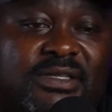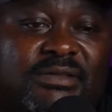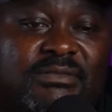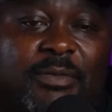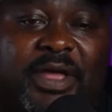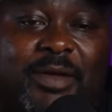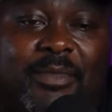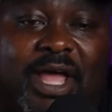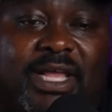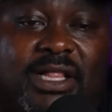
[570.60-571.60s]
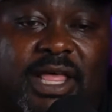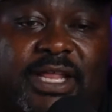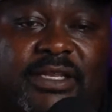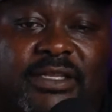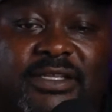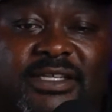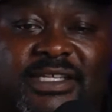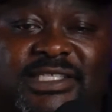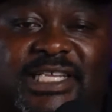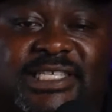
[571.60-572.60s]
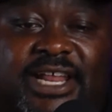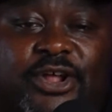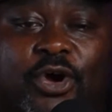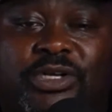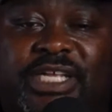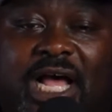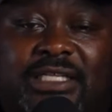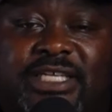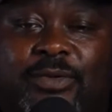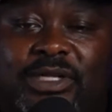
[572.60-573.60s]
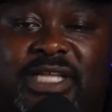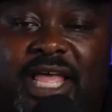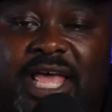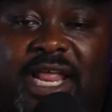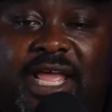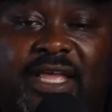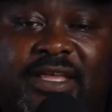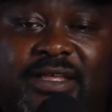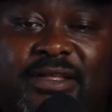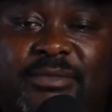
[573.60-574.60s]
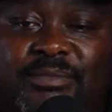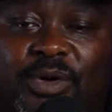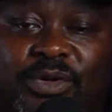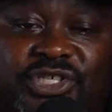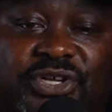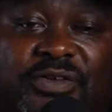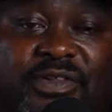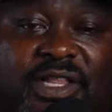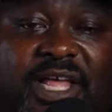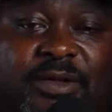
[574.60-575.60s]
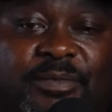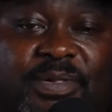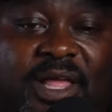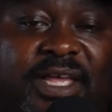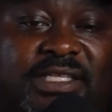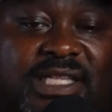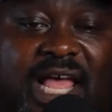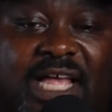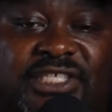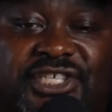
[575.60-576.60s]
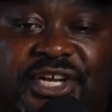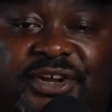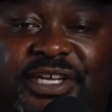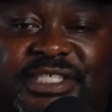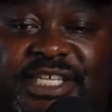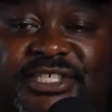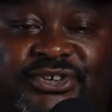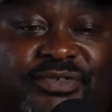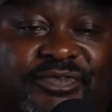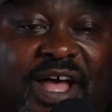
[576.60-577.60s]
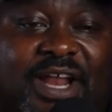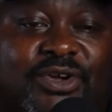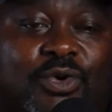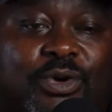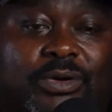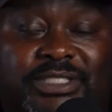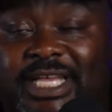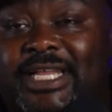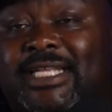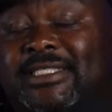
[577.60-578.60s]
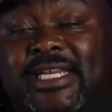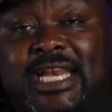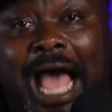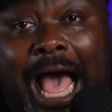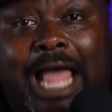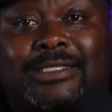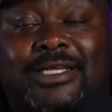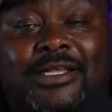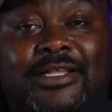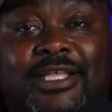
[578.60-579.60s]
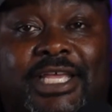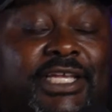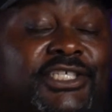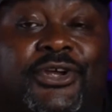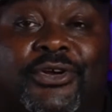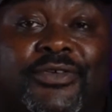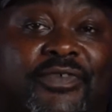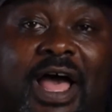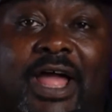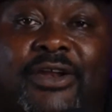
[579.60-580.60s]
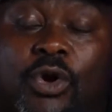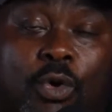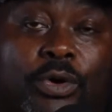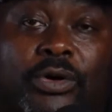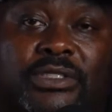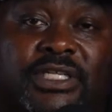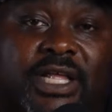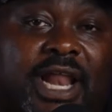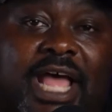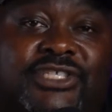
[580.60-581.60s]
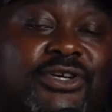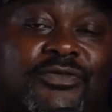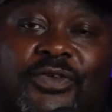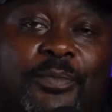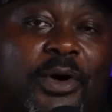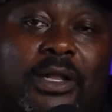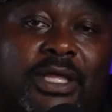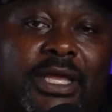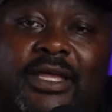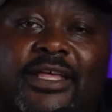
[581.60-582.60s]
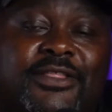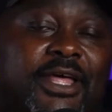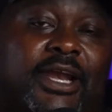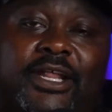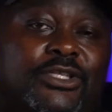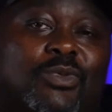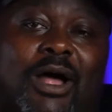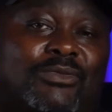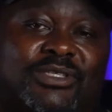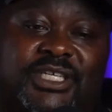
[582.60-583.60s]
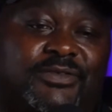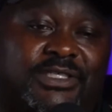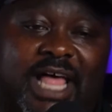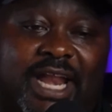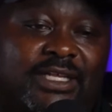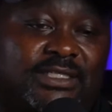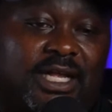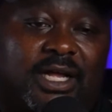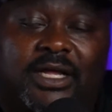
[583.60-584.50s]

my man Mike Clayton says, I know Deontay was a headache, but we should have let him play his last year. It's easier to find corners. It is not easier to find corners in the National Football League than it is wide receivers. That is an